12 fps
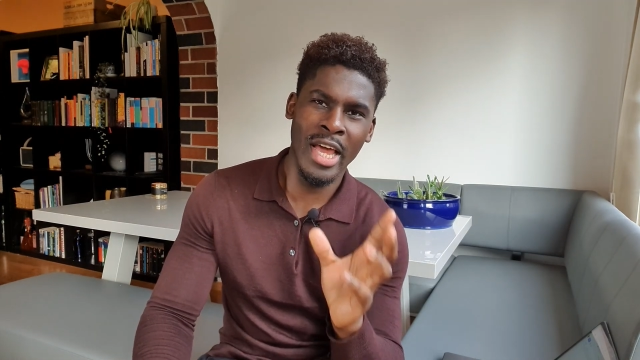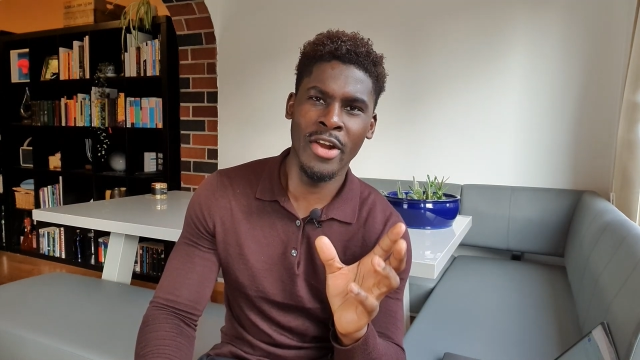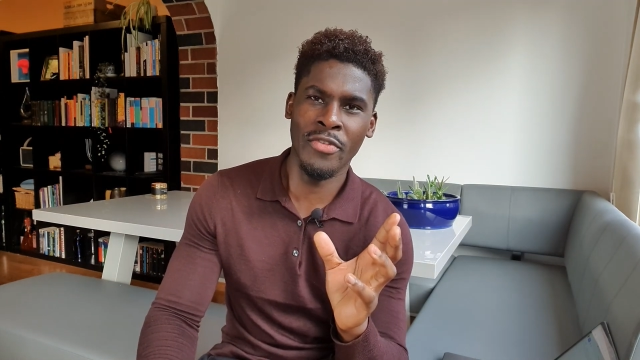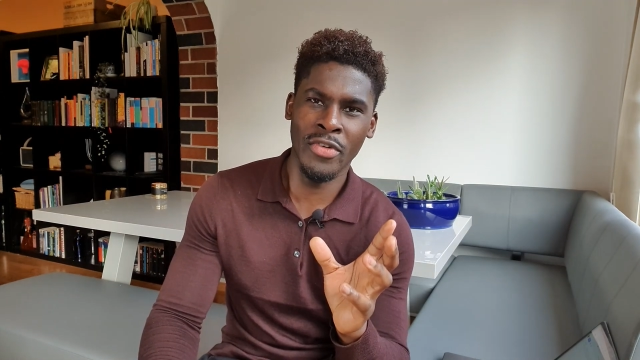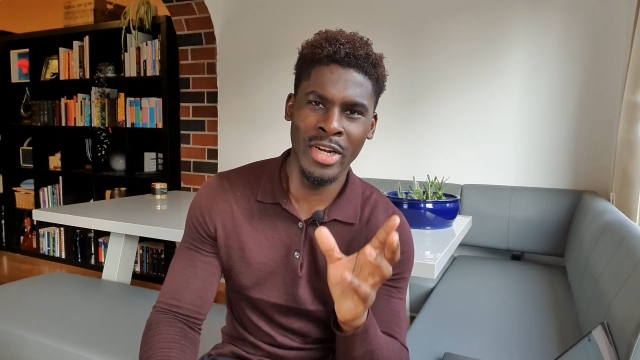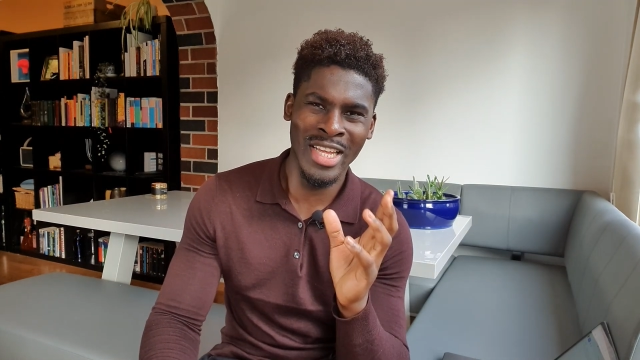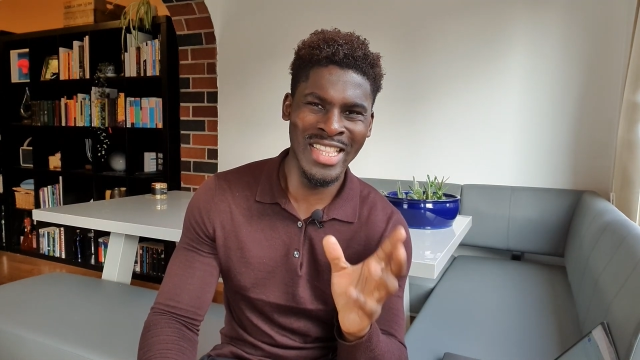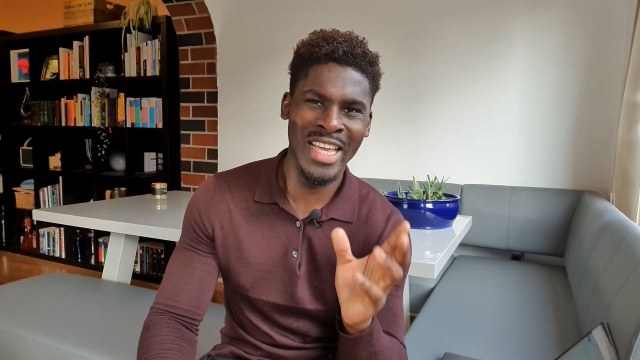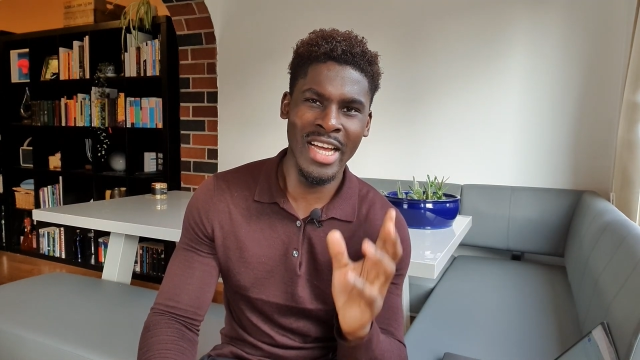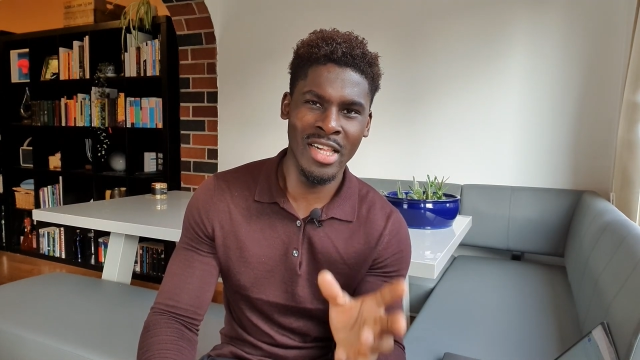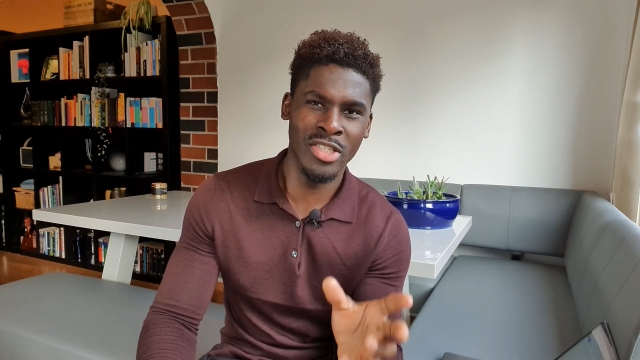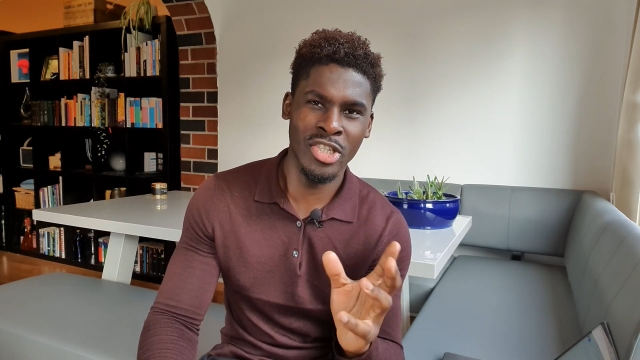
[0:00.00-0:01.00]
elephant in
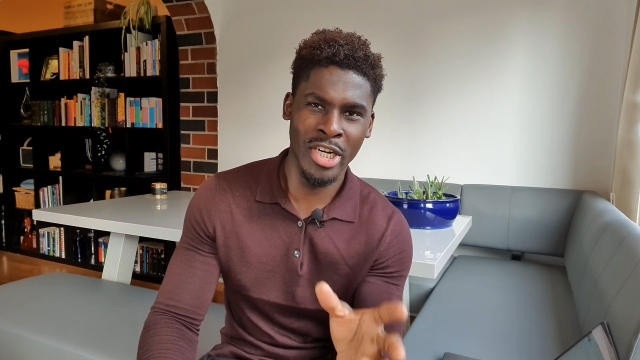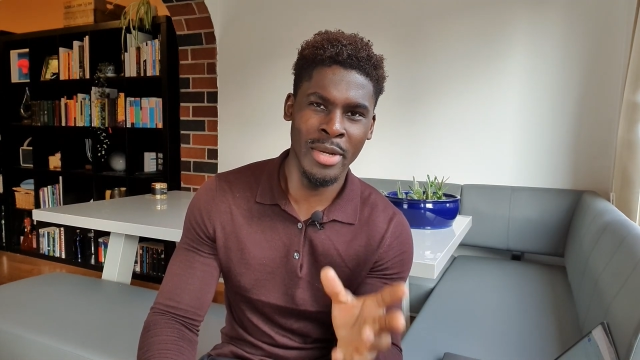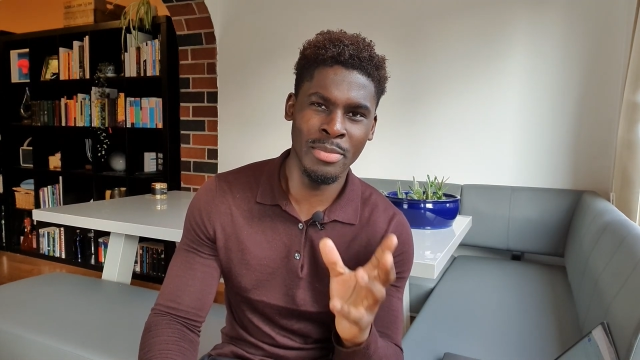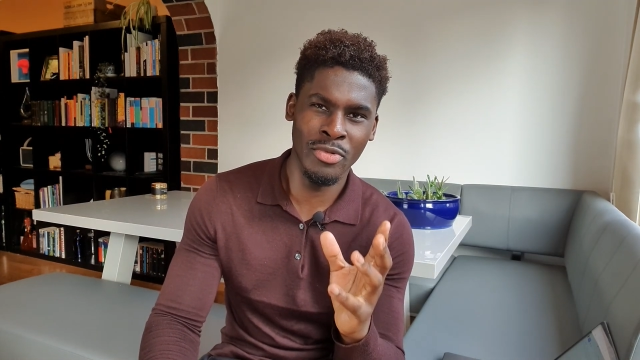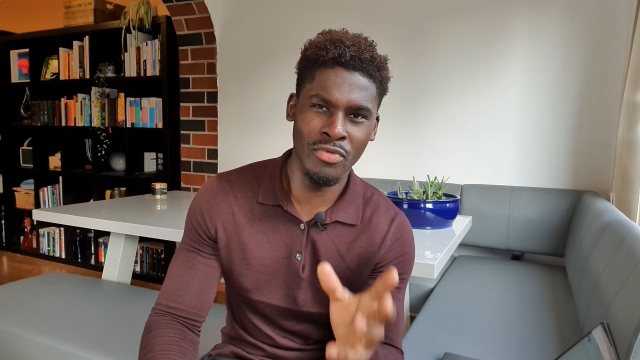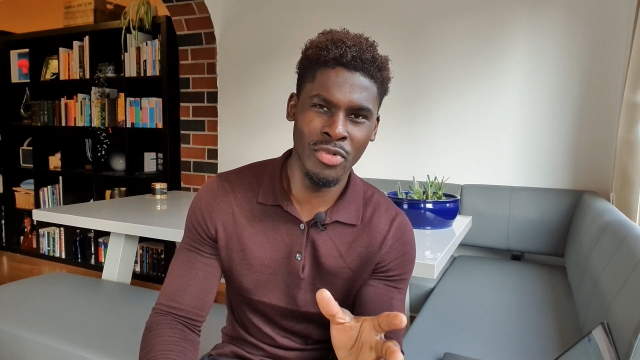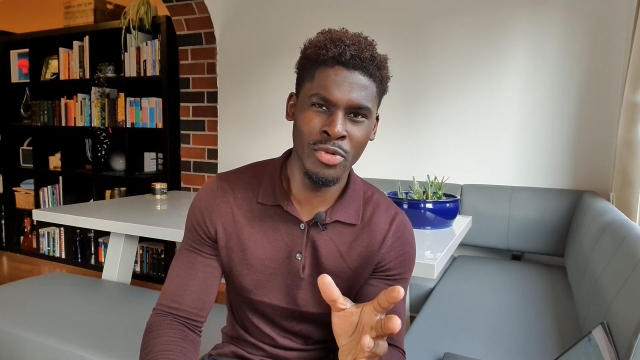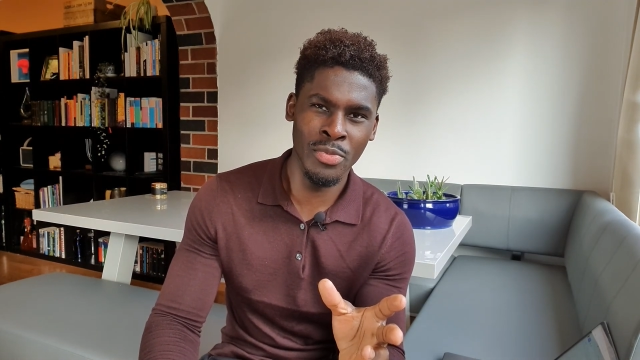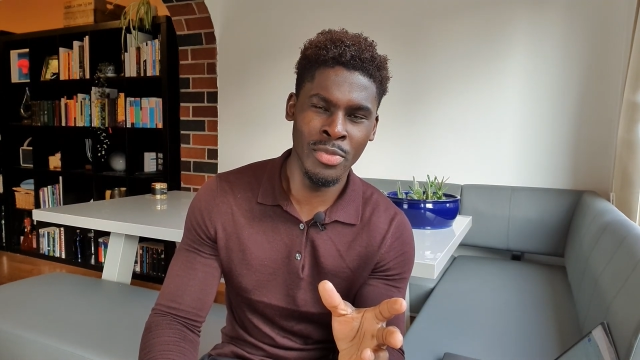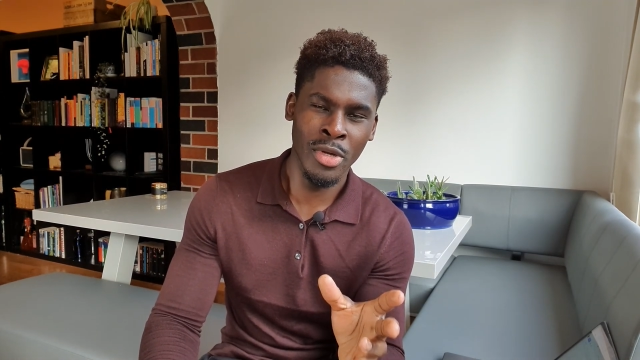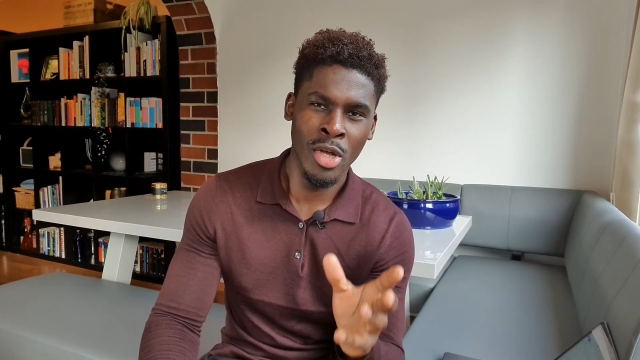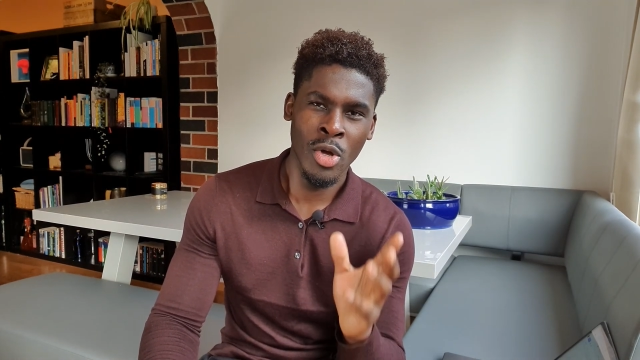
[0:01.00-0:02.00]
the L-shaped room,